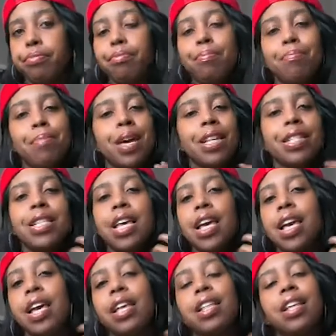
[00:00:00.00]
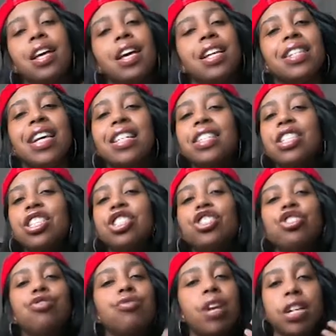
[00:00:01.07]
Max said, that's a
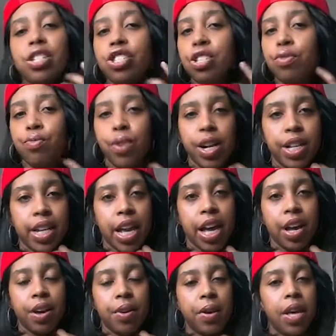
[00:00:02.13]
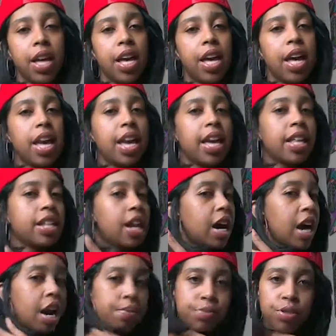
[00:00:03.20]
distraction right now, and an
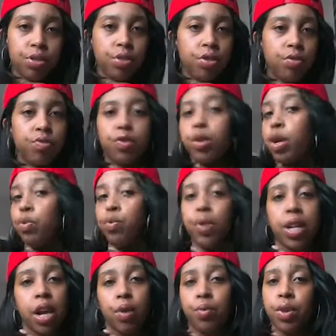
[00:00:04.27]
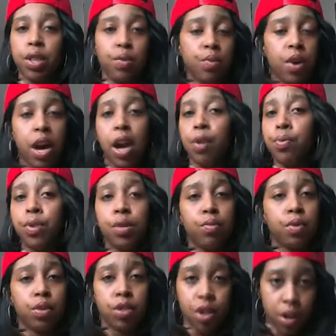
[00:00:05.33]
obstacle to what I really want. I really
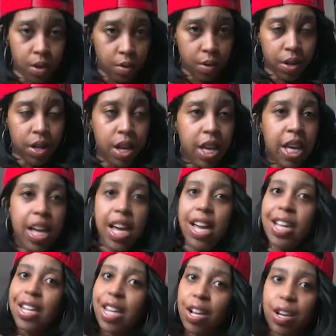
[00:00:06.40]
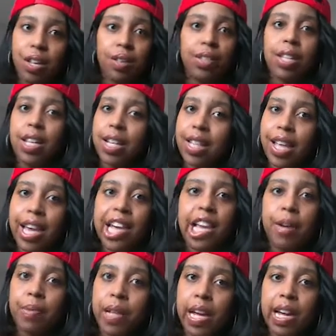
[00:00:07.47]
want Tara. And then I was looking at him
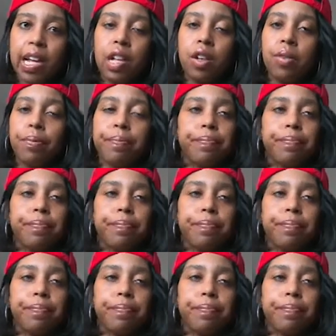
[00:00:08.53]
like,